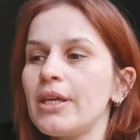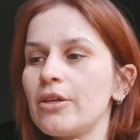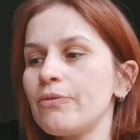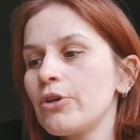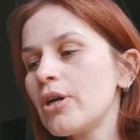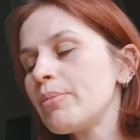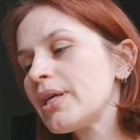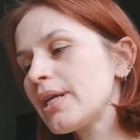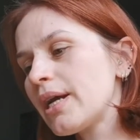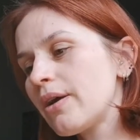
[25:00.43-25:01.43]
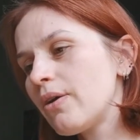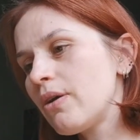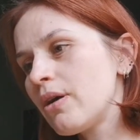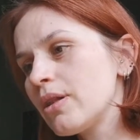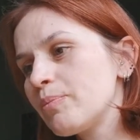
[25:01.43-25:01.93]
Thank you for coming.
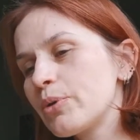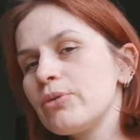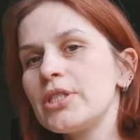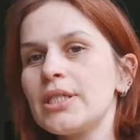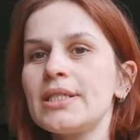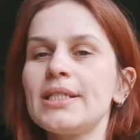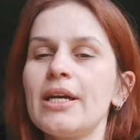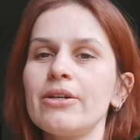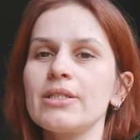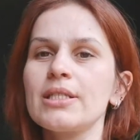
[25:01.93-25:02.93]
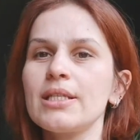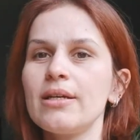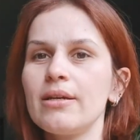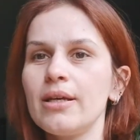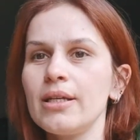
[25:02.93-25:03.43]
All projects, yarns,
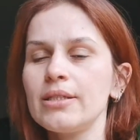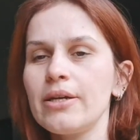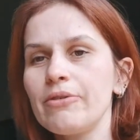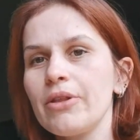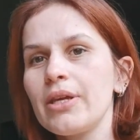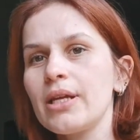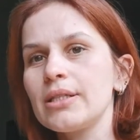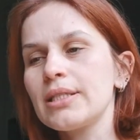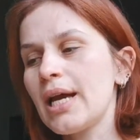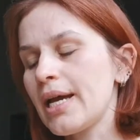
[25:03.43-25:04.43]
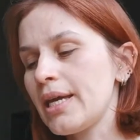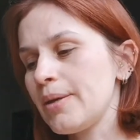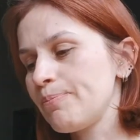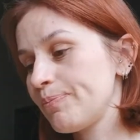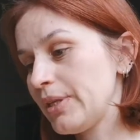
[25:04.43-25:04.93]
and everything else
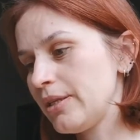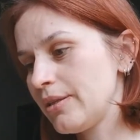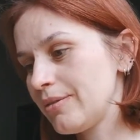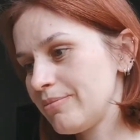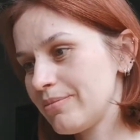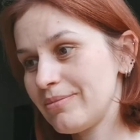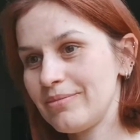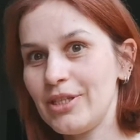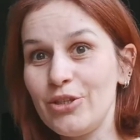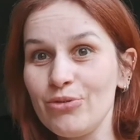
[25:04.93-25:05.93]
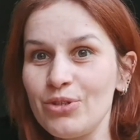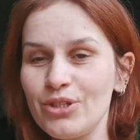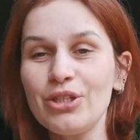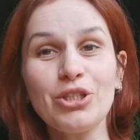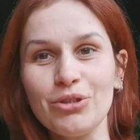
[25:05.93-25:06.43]
I
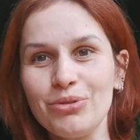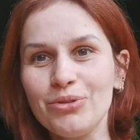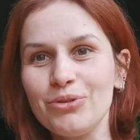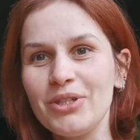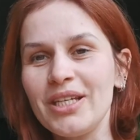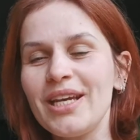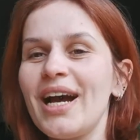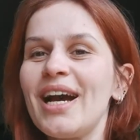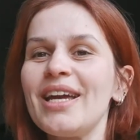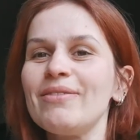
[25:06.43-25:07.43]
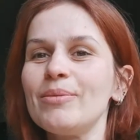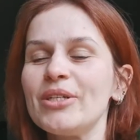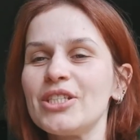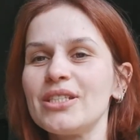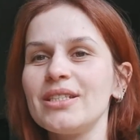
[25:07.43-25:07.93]
used, showed you today, I will
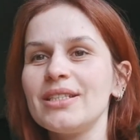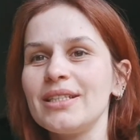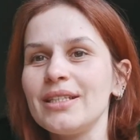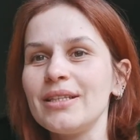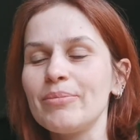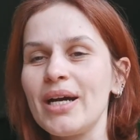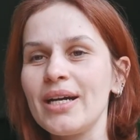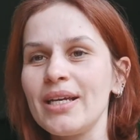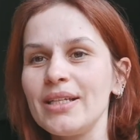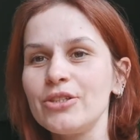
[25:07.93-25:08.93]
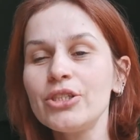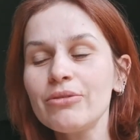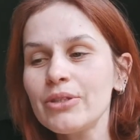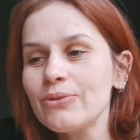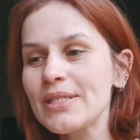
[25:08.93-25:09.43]
mention in my
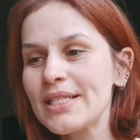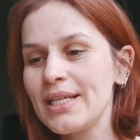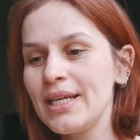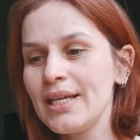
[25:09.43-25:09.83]
show notes,